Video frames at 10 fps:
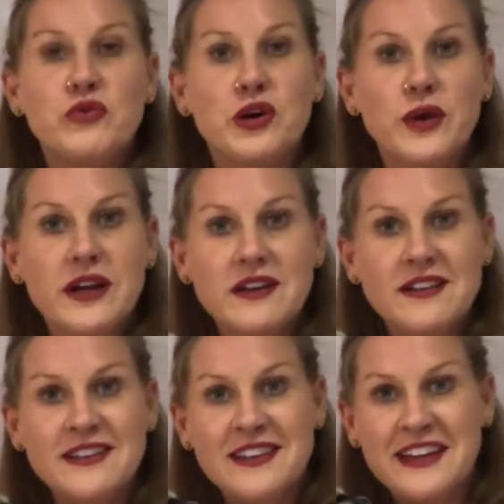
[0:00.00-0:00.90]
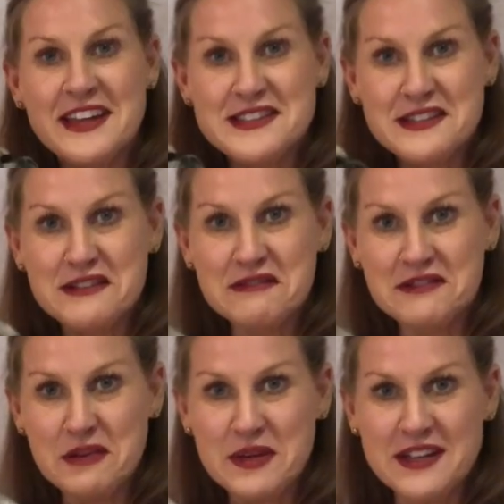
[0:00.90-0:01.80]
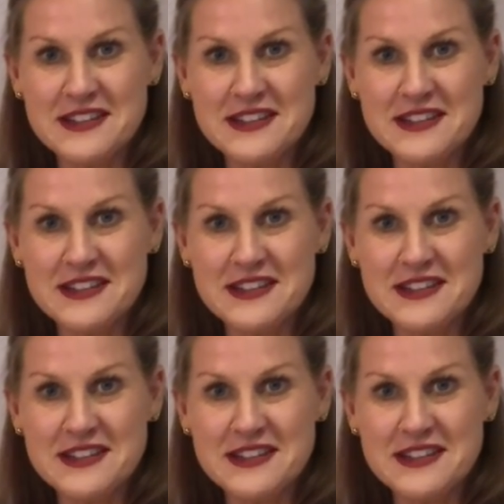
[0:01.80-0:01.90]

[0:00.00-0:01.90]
Real quick, in case nobody